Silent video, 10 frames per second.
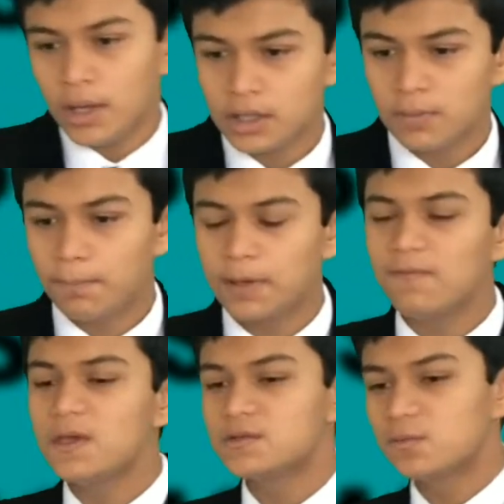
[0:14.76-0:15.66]
in the
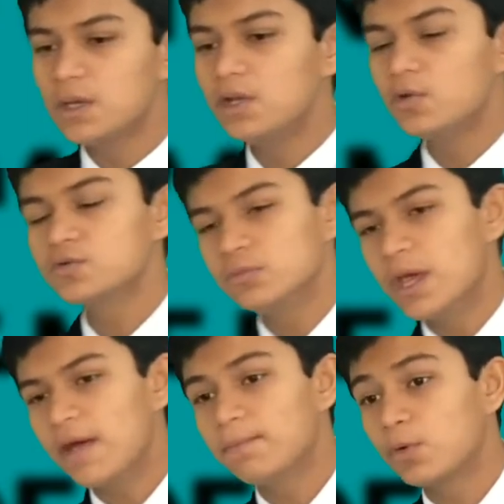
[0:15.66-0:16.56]
previous videos we
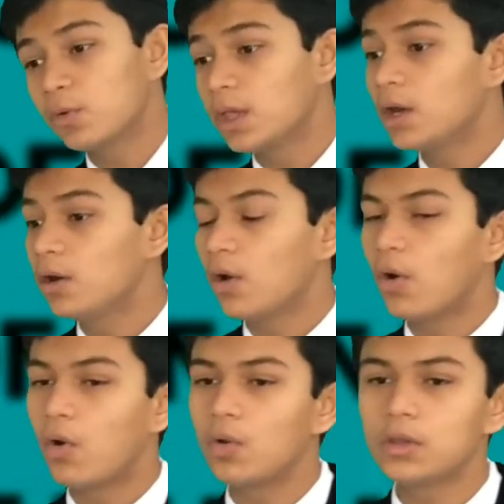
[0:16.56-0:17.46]
have
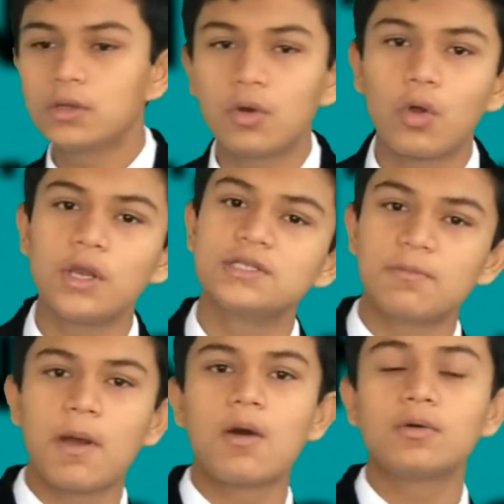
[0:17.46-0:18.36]
procured all the knowledge
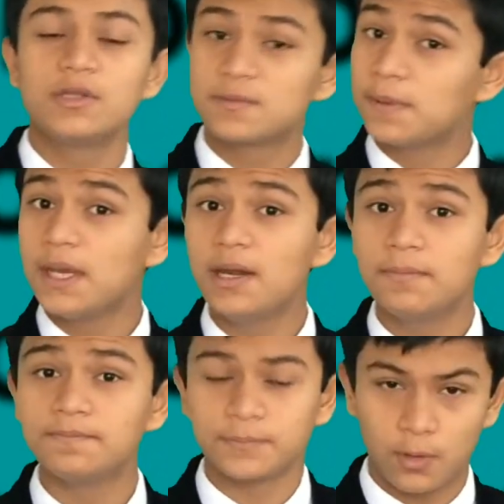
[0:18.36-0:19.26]
about the
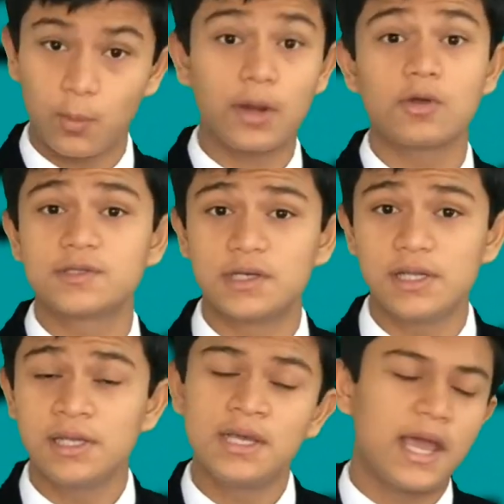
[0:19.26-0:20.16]
speed,
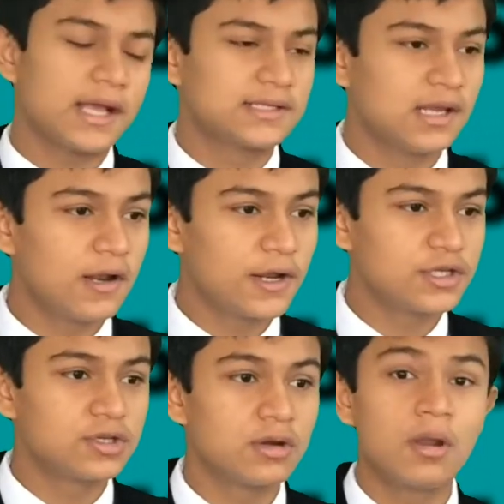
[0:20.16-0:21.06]
velocity,
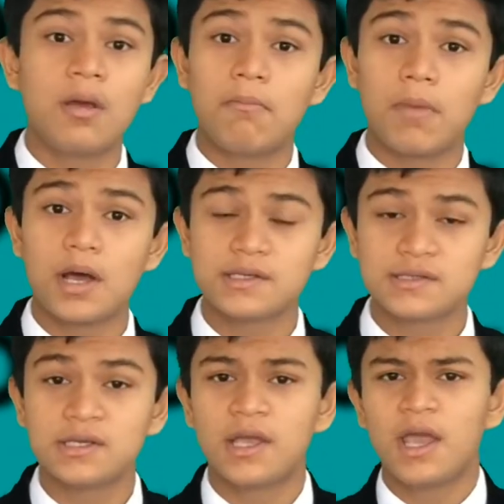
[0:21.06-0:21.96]
acceleration,
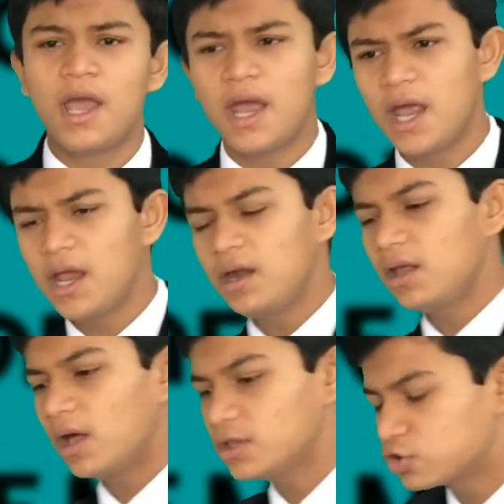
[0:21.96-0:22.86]
mass, and
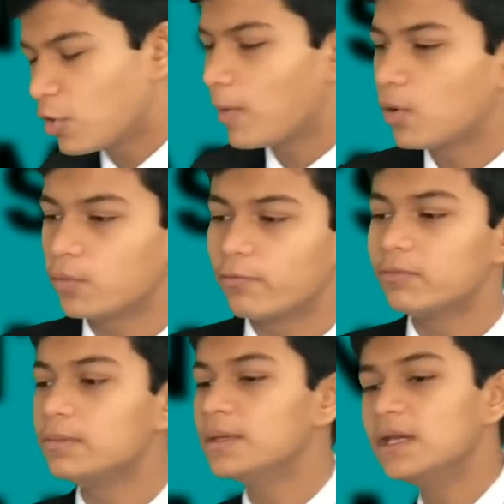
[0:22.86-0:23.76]
also about we
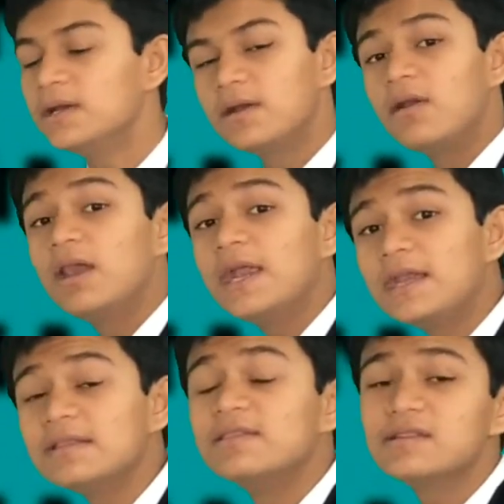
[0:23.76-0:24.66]
will be
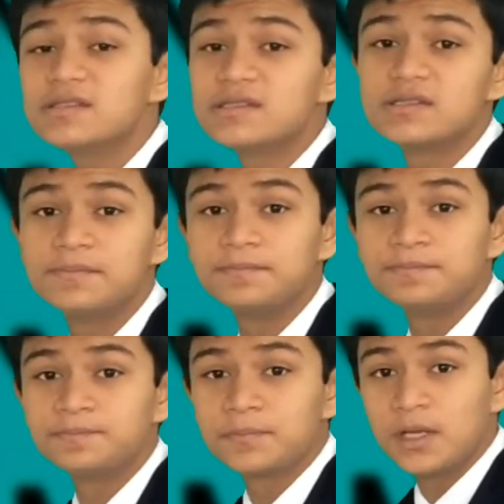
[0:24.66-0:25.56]
relating this
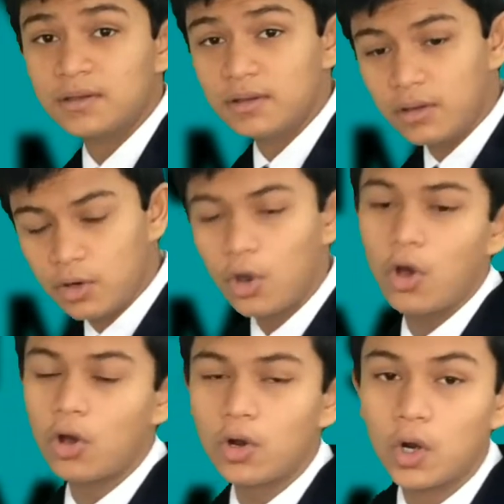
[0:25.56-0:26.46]

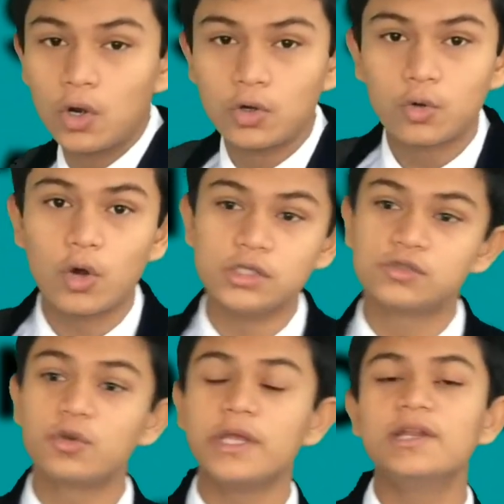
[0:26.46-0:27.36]
law to
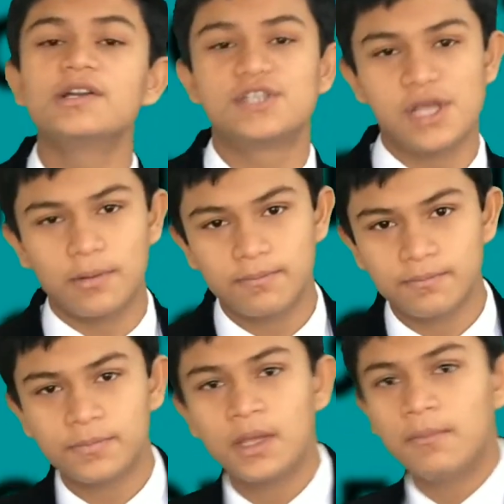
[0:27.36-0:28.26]
also inertia,
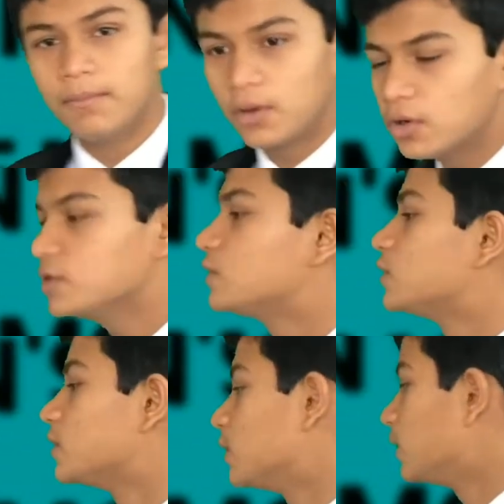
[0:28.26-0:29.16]
because